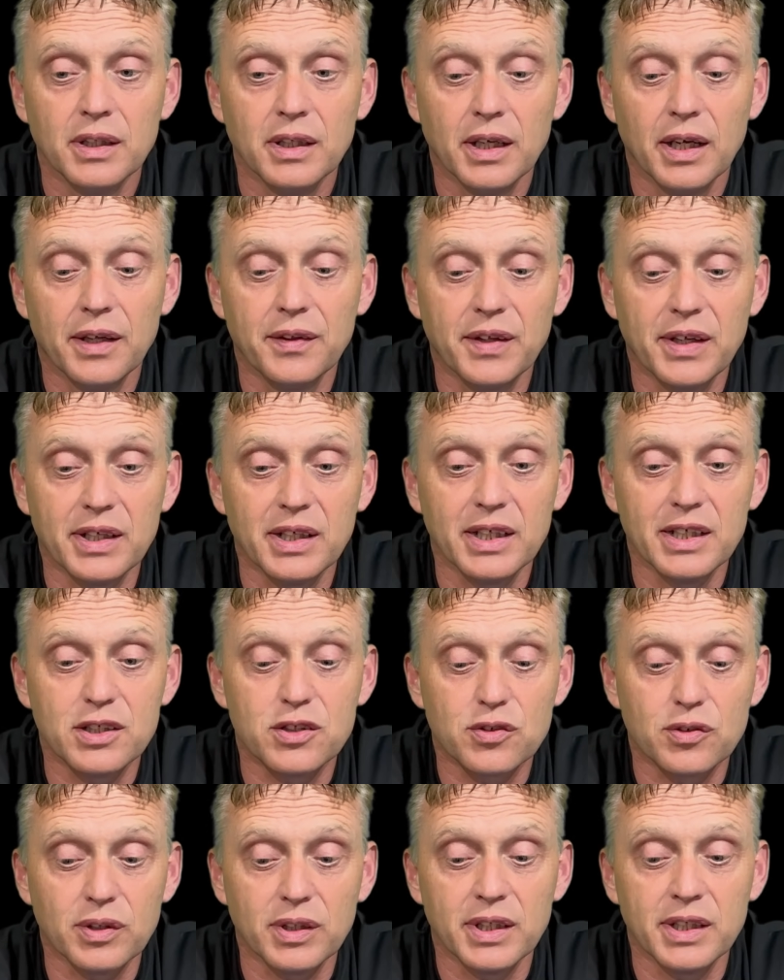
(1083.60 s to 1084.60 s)
and then
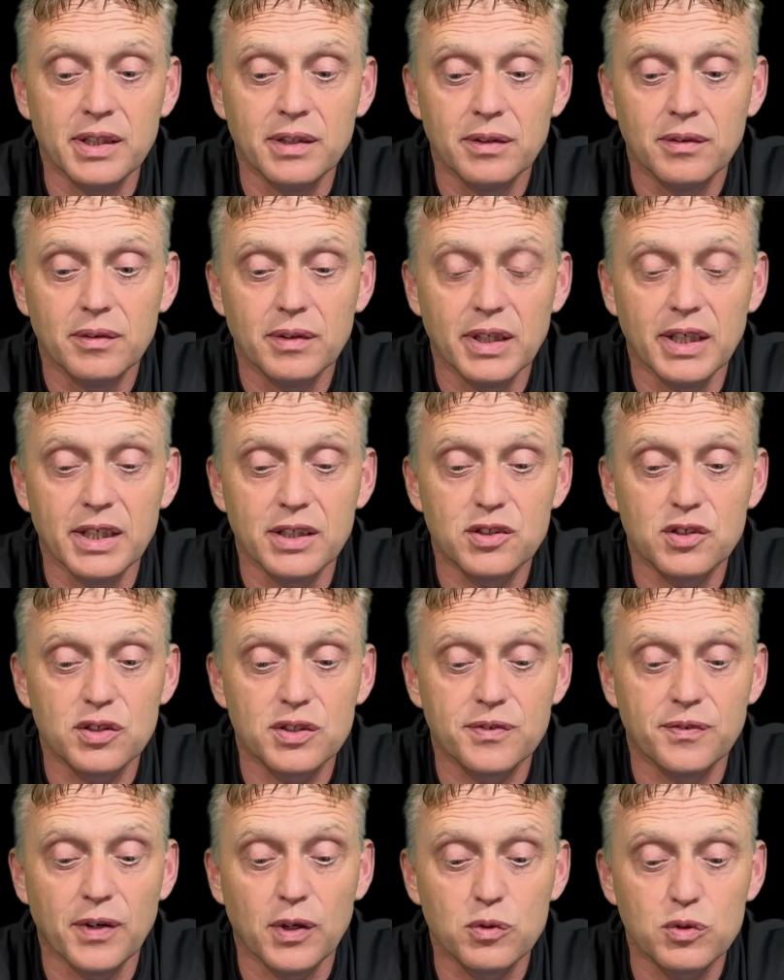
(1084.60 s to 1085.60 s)
literally it just
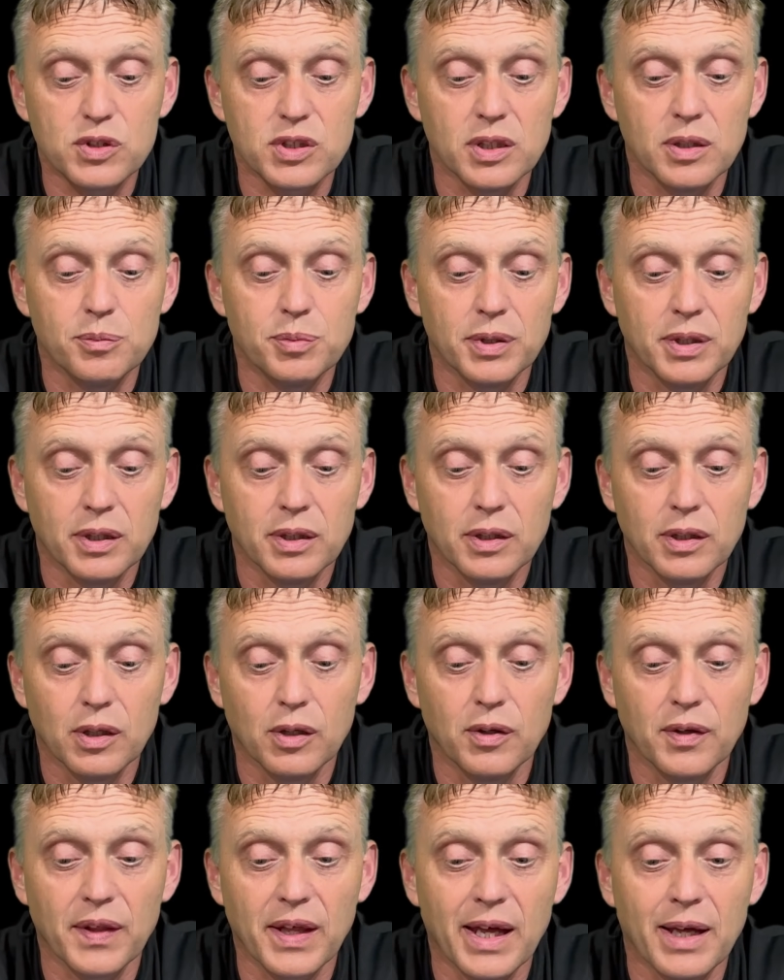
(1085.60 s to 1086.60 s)
folds up
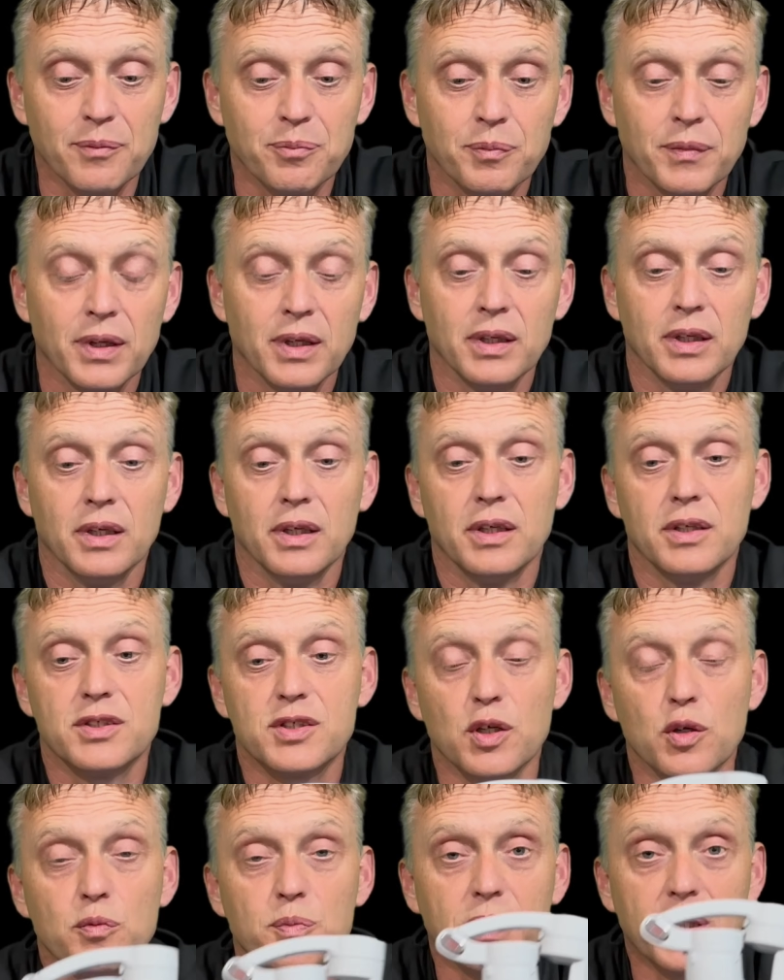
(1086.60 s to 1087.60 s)
like that.
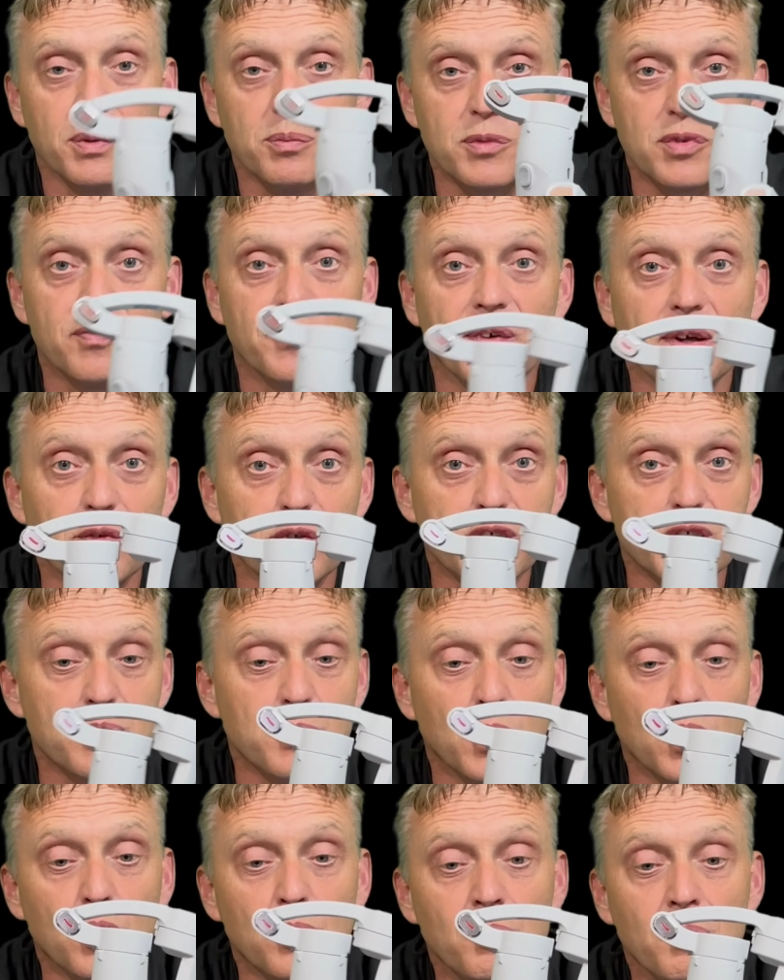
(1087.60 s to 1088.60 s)
So it becomes very
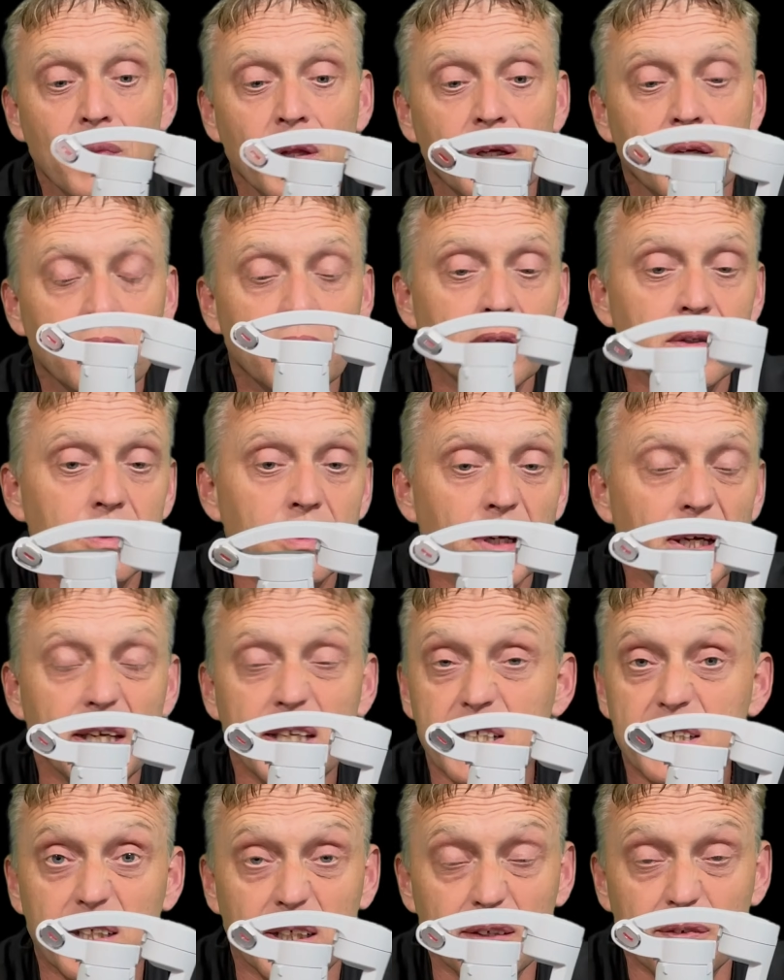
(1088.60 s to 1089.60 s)
small,
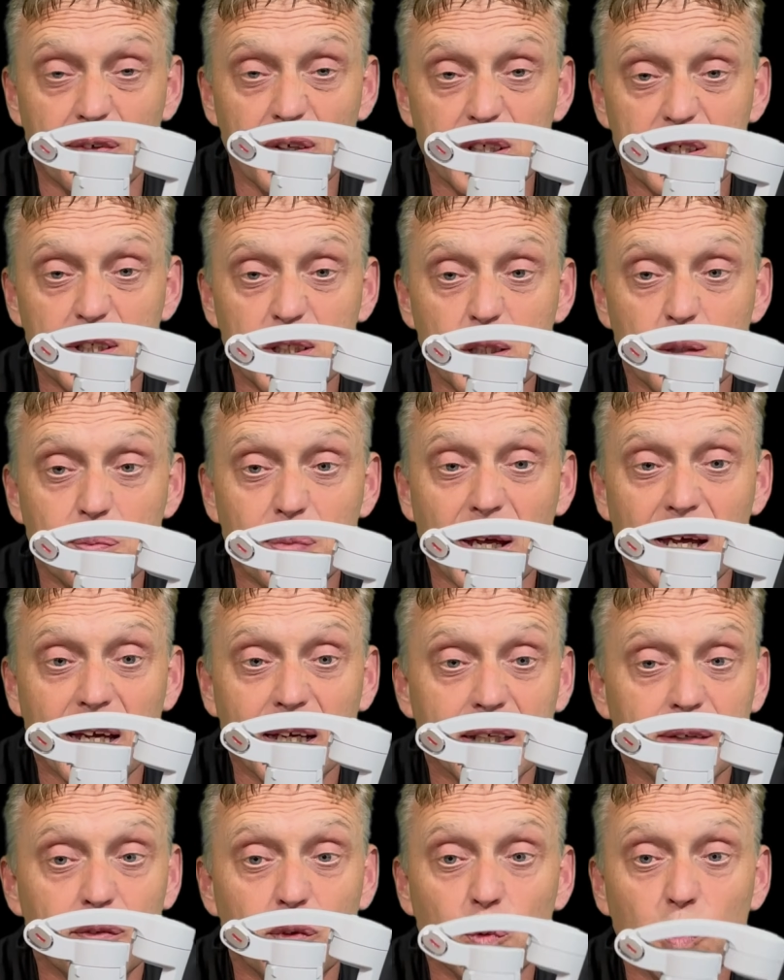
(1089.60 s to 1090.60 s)
easily fits in your
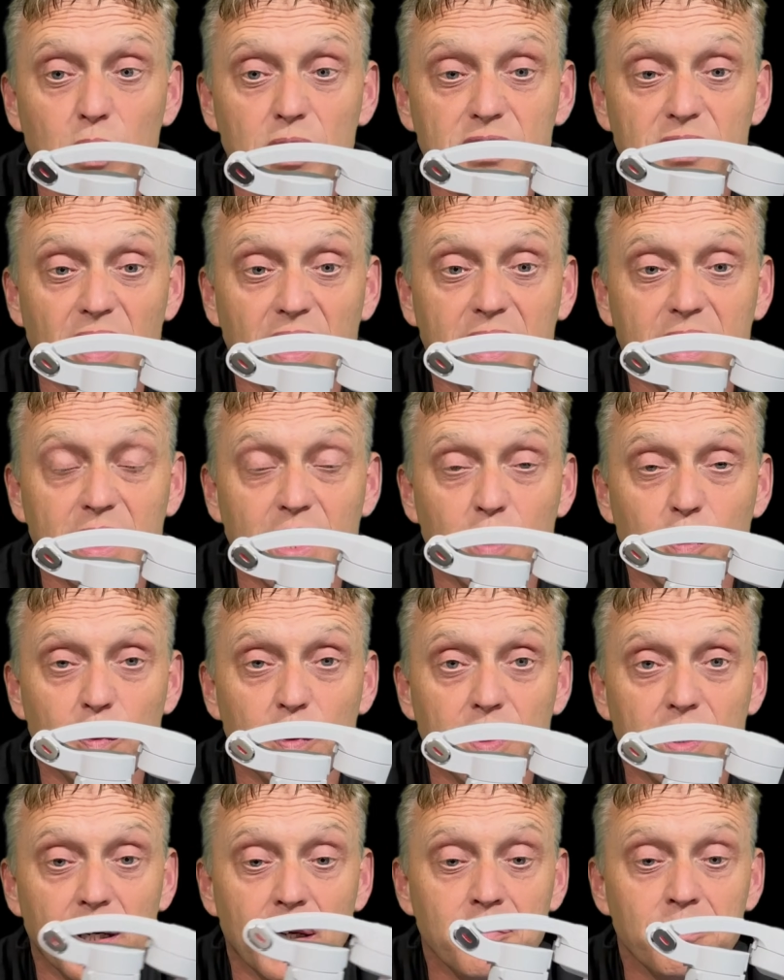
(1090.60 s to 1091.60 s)
bag if you want to take it out
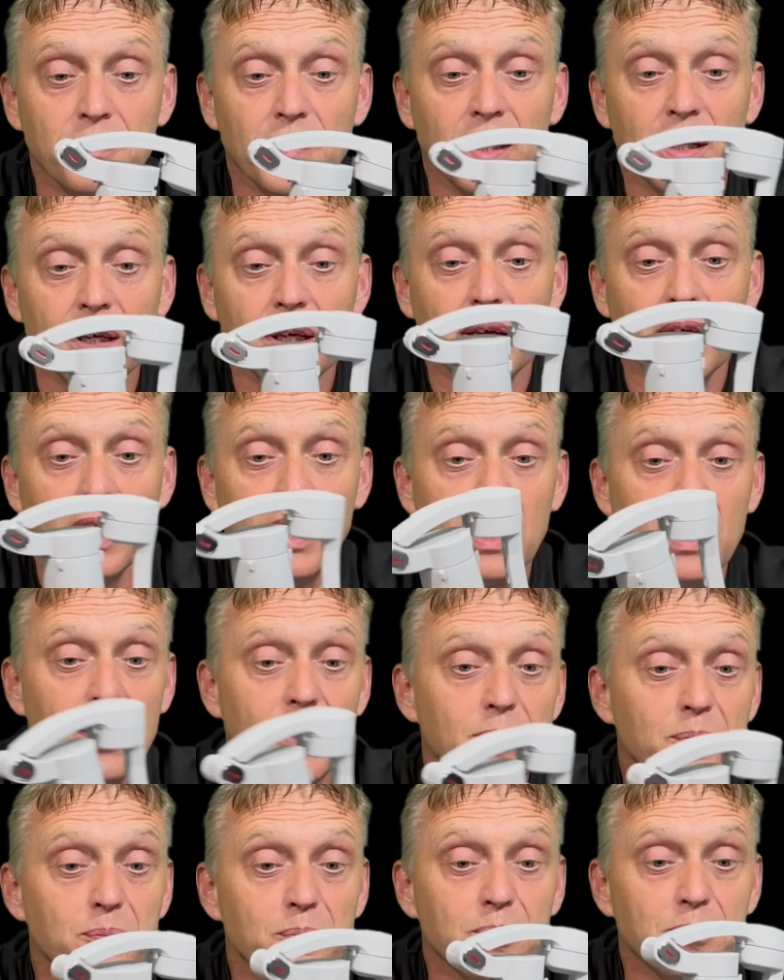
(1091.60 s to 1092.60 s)
with you.
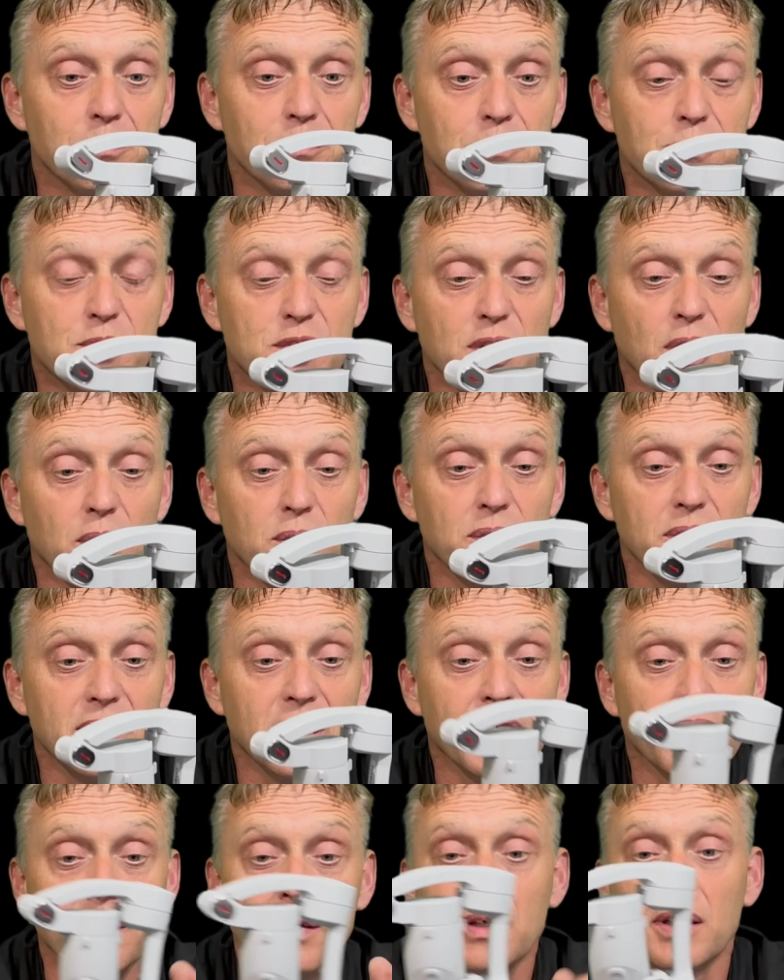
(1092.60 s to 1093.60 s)
So
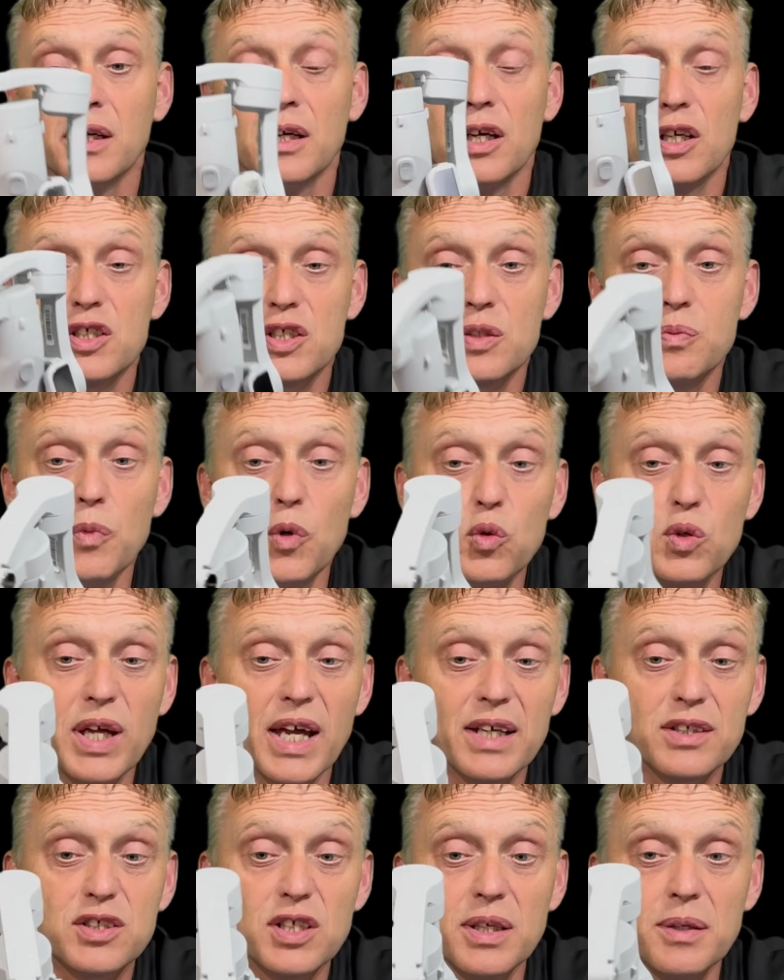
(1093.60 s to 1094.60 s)
yeah, a small
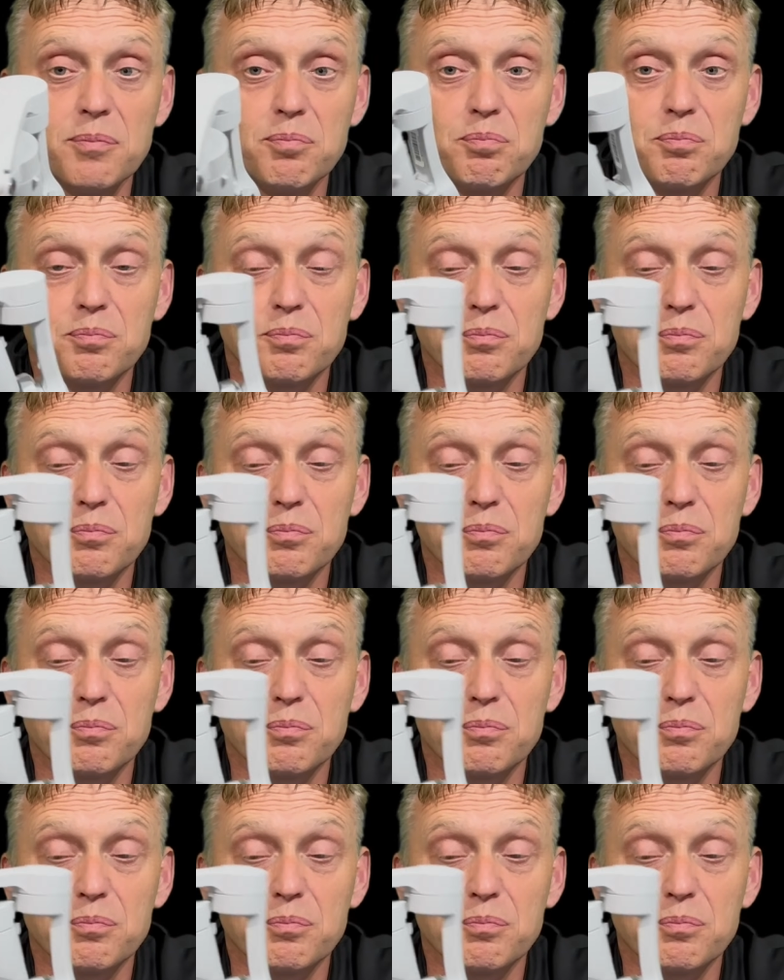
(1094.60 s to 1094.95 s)
gadget,